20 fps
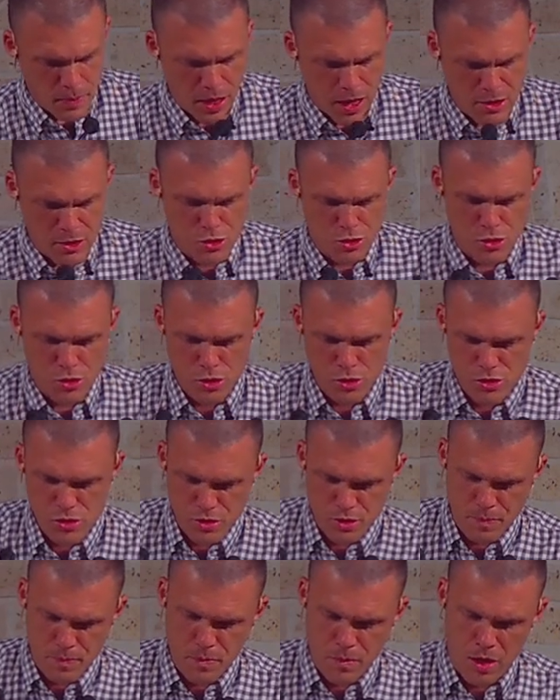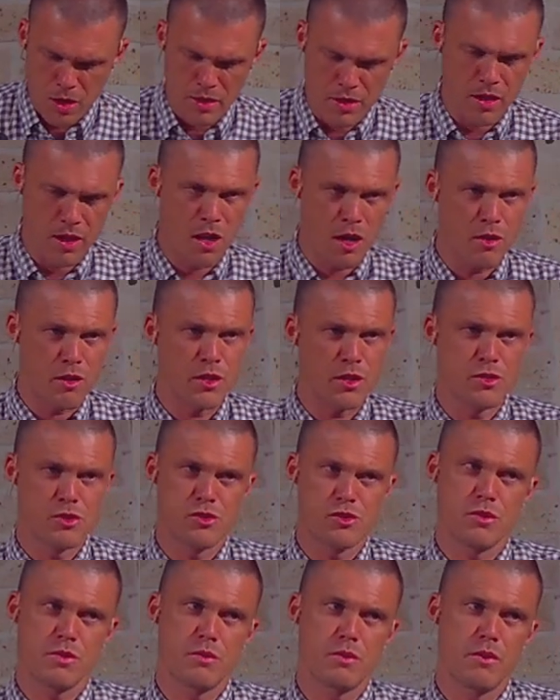At church, I
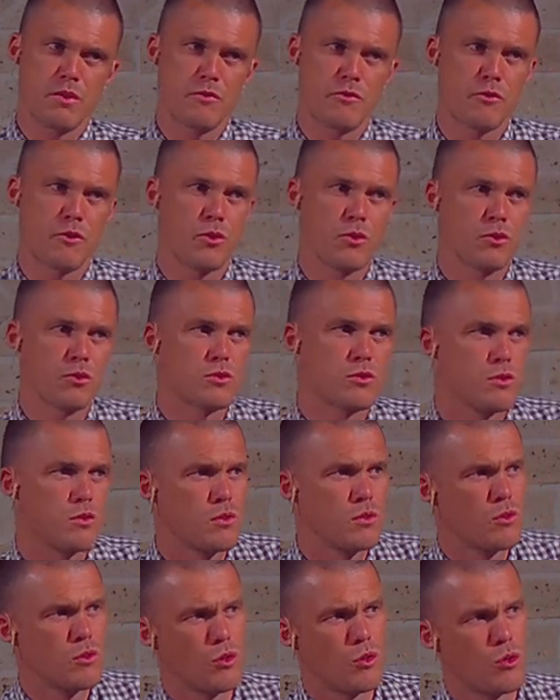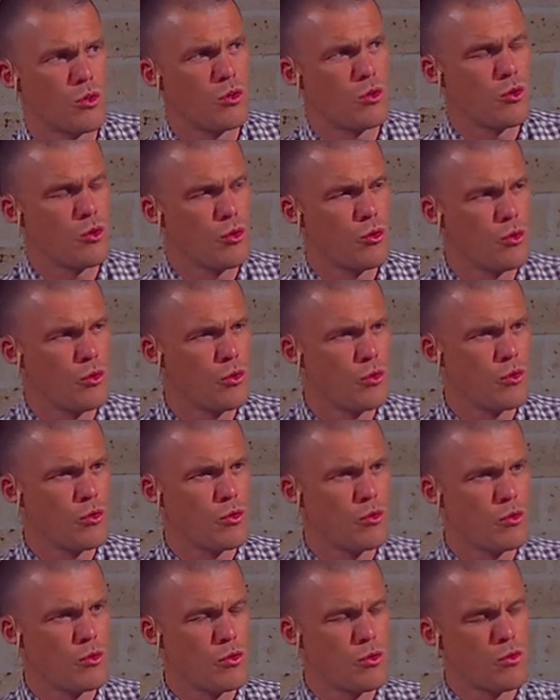encouraged folks
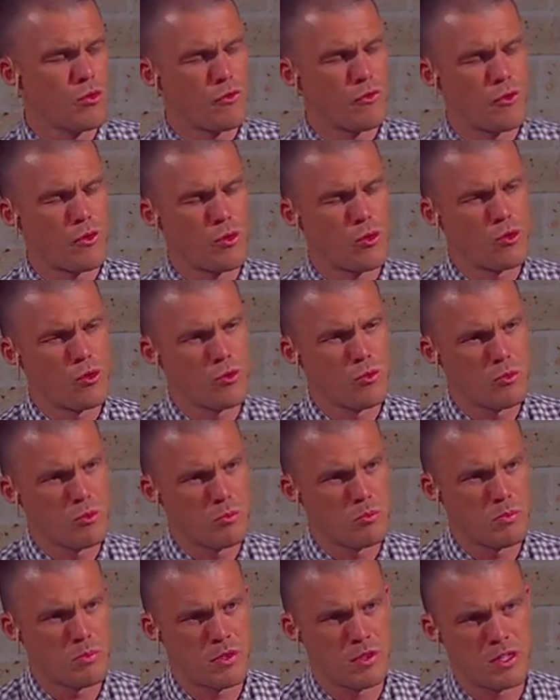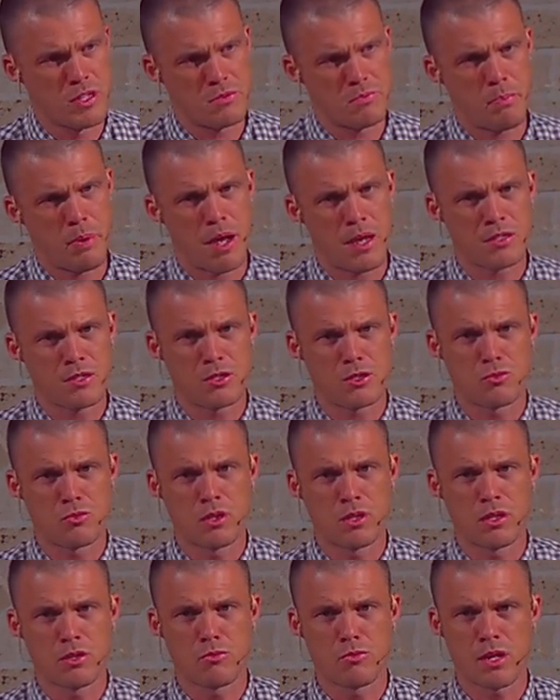for whom this passage
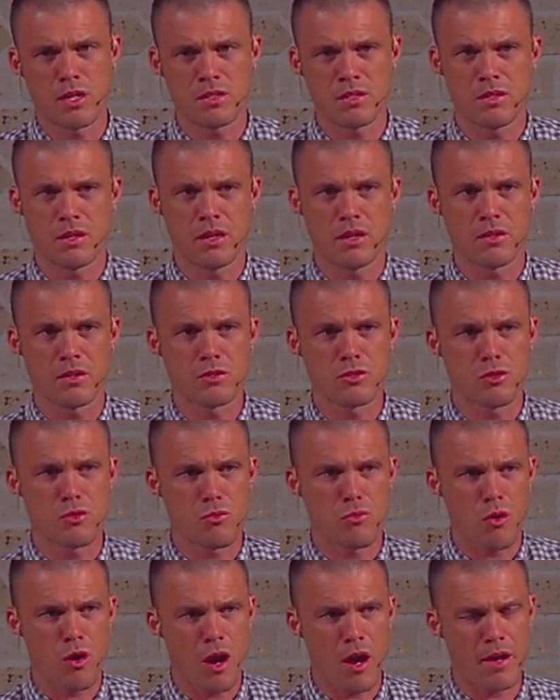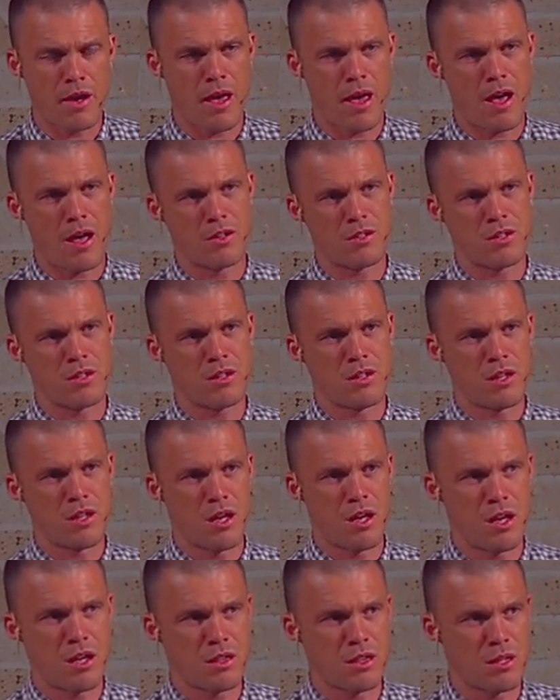really resonated to write out a